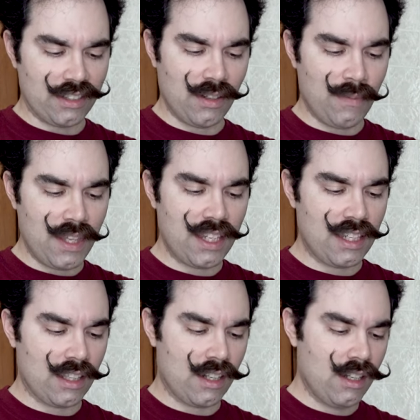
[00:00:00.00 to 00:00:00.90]
So I'm
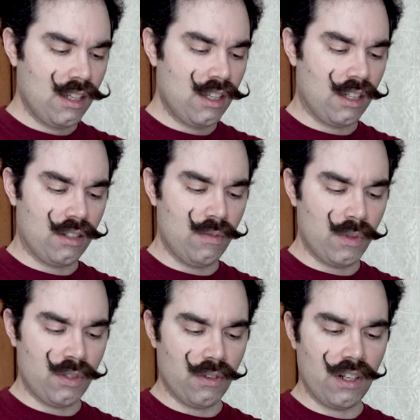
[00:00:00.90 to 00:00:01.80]
thinking that a good
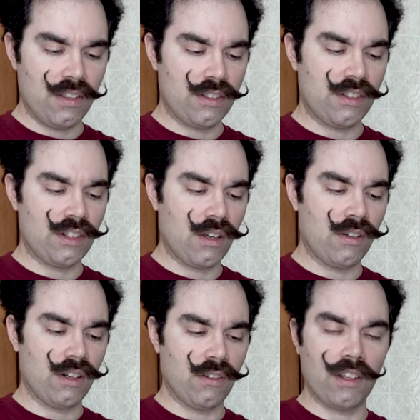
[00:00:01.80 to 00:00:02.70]
majority of this is
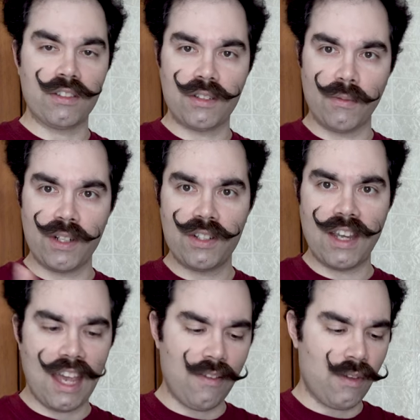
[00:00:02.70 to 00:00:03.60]
coconut oil. So once
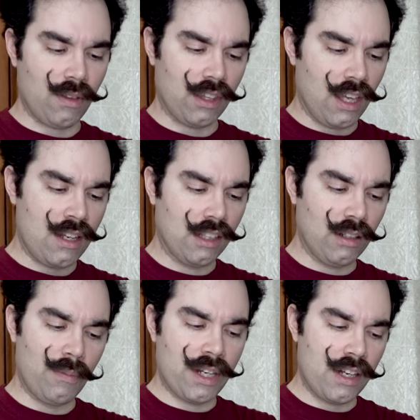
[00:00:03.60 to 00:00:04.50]
you have a
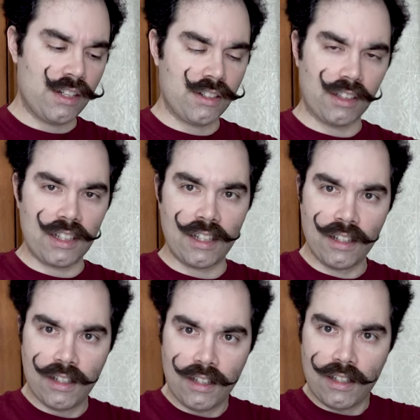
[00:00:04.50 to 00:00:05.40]
little bit initially,
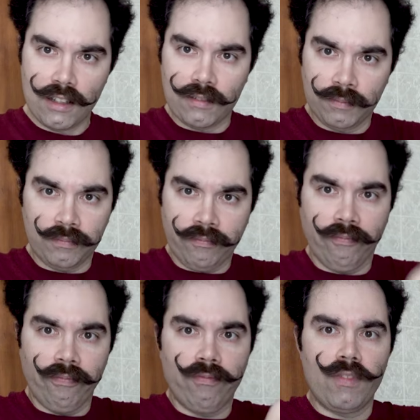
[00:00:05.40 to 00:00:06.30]

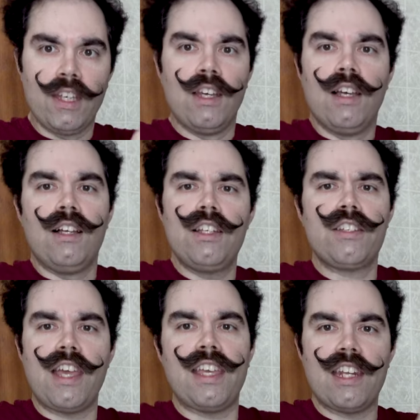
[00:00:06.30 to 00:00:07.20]

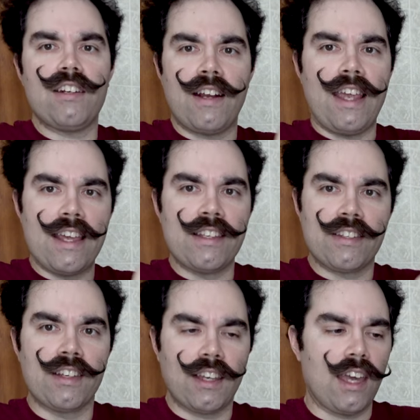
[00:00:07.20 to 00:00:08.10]
just take it in your
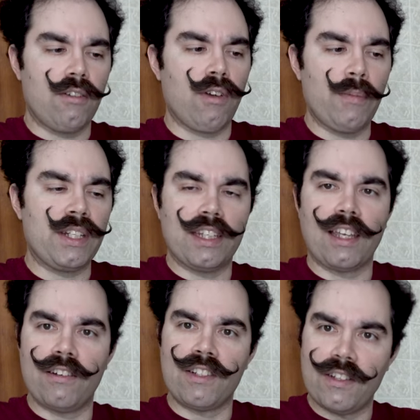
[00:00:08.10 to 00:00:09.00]
hands, kind of rub it
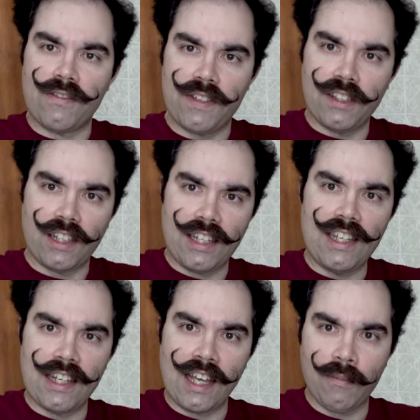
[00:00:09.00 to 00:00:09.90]
together till you feel it
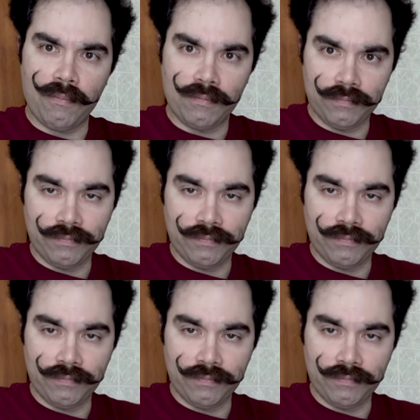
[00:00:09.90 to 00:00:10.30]
heating up.